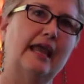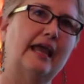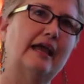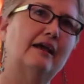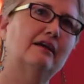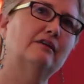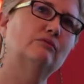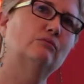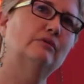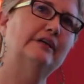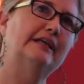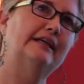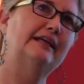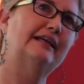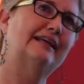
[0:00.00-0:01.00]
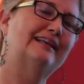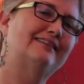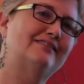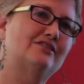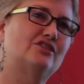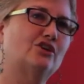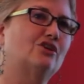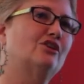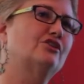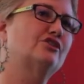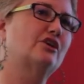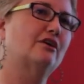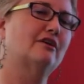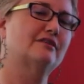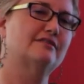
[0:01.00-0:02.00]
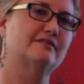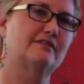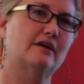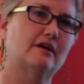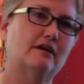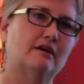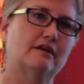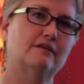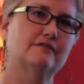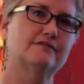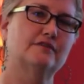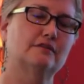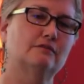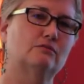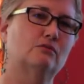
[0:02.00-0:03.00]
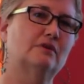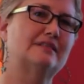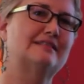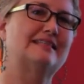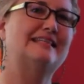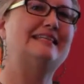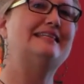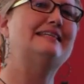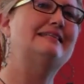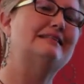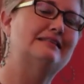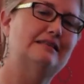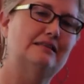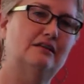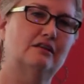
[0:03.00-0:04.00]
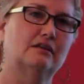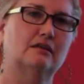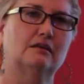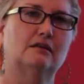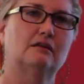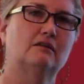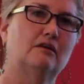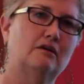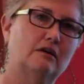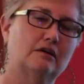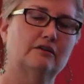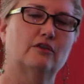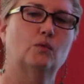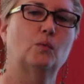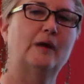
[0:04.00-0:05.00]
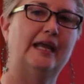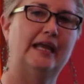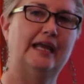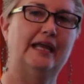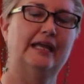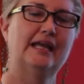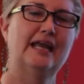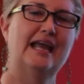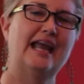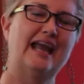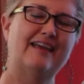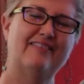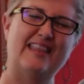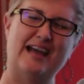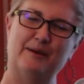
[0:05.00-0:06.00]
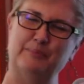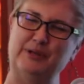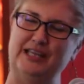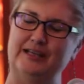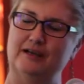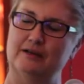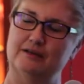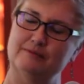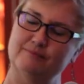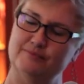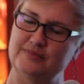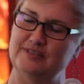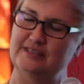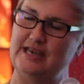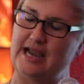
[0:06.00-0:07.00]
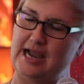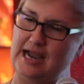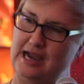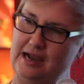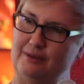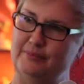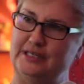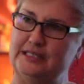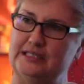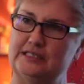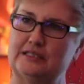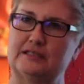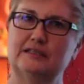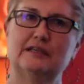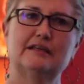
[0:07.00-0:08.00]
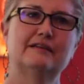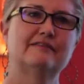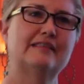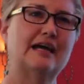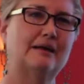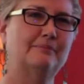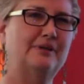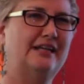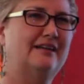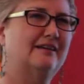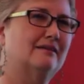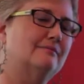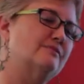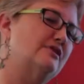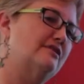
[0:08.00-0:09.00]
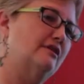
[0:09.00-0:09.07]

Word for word: and we indulge ourselves in what's easier along the way, and that becomes the habit that becomes